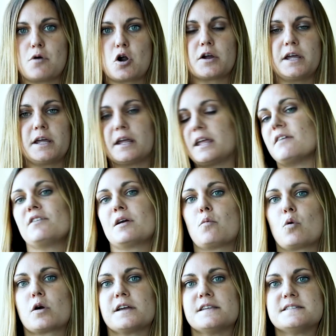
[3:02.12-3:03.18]
market, giving
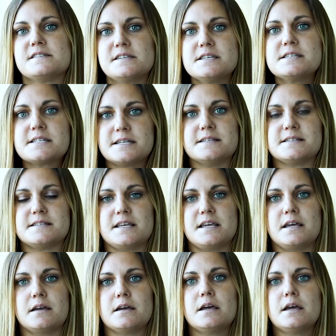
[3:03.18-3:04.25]
more
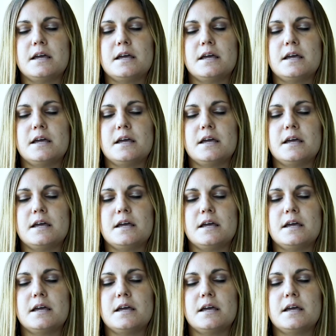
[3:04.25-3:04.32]
consistency